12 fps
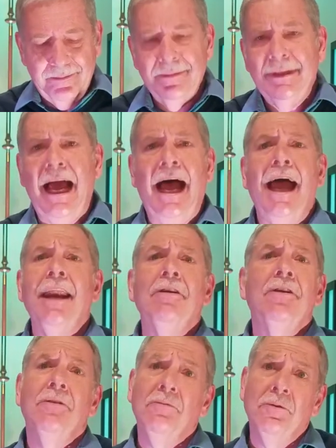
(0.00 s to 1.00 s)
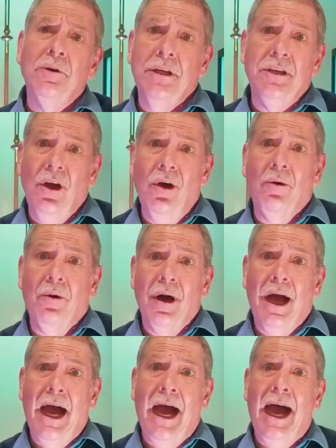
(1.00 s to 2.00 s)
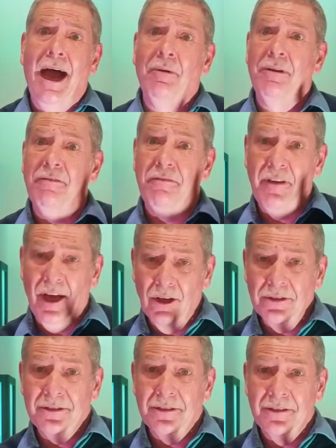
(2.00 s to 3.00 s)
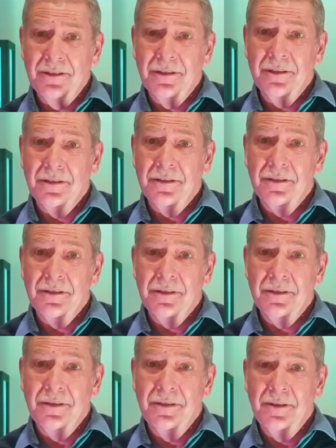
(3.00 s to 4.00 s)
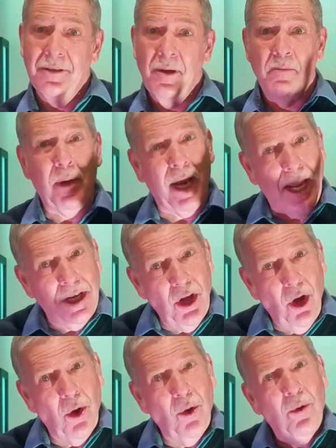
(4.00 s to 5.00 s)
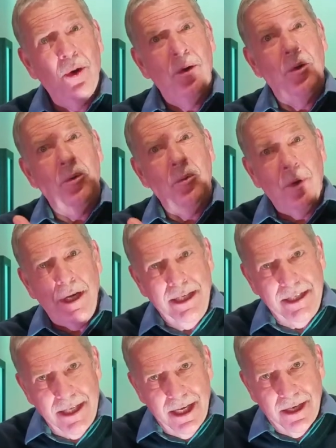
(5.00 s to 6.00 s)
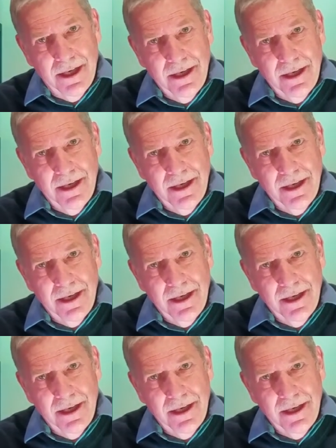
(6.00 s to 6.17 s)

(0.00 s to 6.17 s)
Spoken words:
Now, I don't really know how he felt, but I know what he did.